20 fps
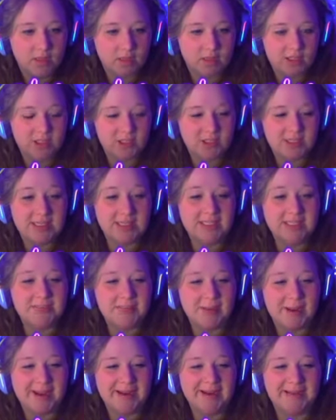Did you say
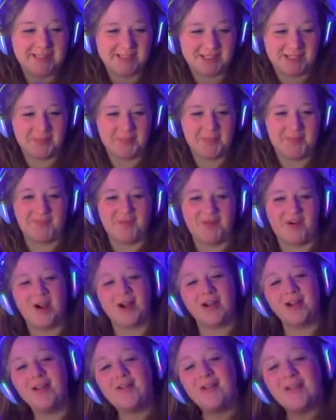spotted derp
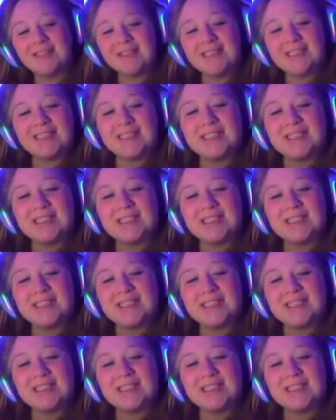frog? No, I said